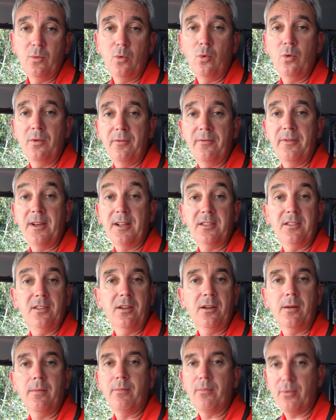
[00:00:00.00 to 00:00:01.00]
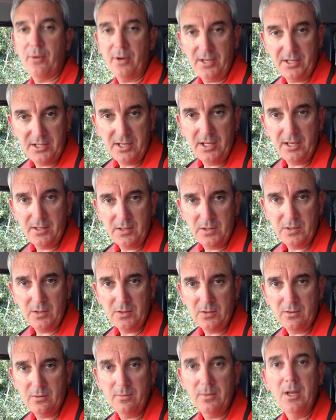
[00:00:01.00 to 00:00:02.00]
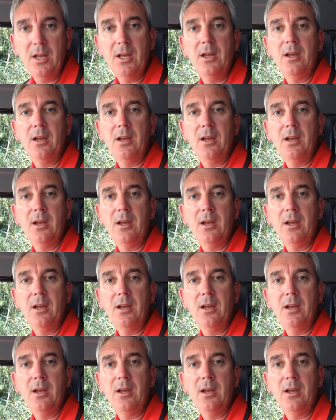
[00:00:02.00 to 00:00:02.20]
or in fact the compressed air system